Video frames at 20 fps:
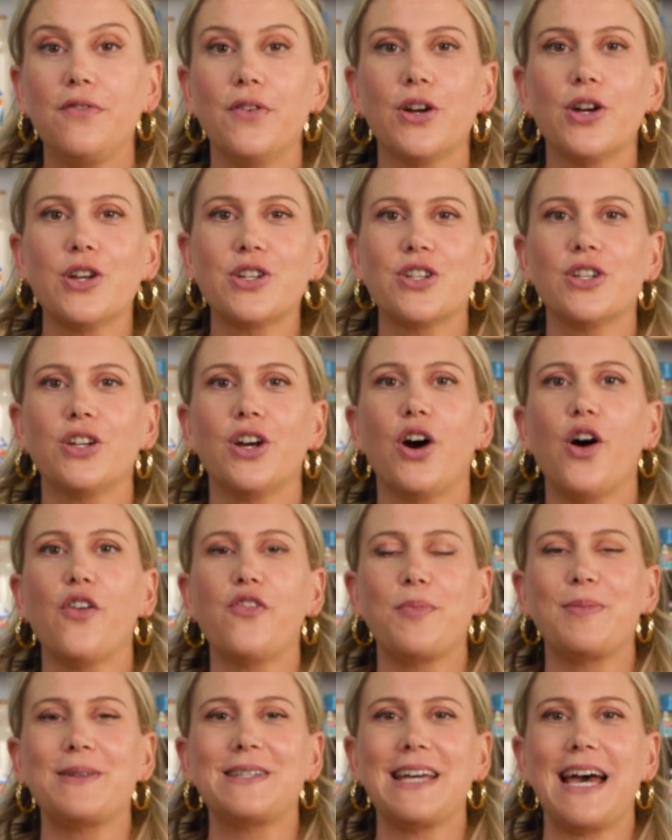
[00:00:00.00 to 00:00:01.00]
version of
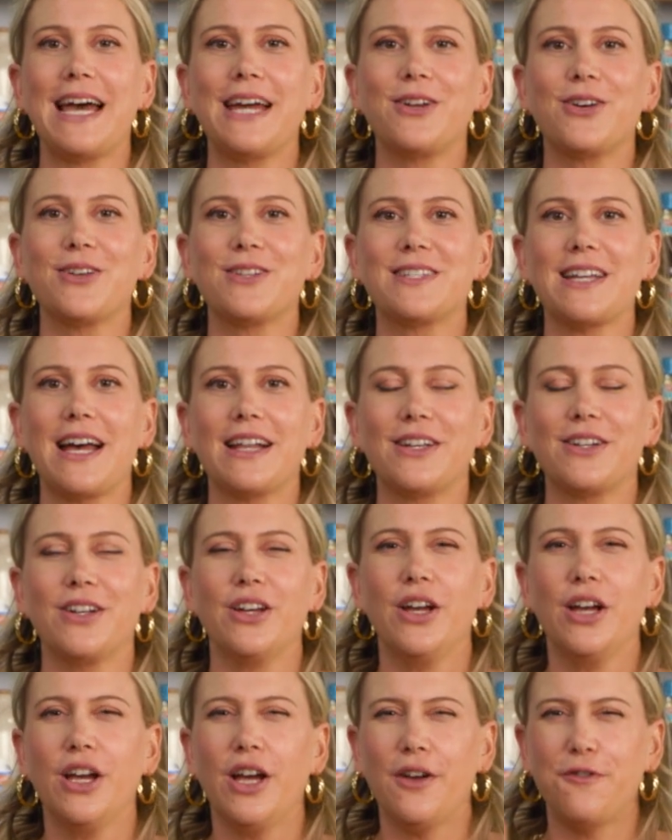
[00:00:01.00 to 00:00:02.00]
a potato salad.
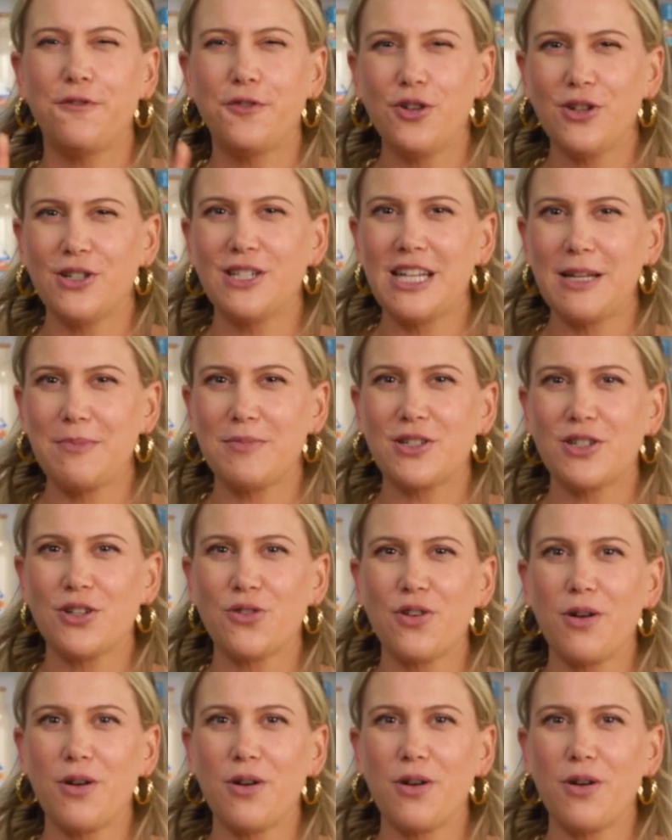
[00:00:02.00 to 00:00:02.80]
A few tips to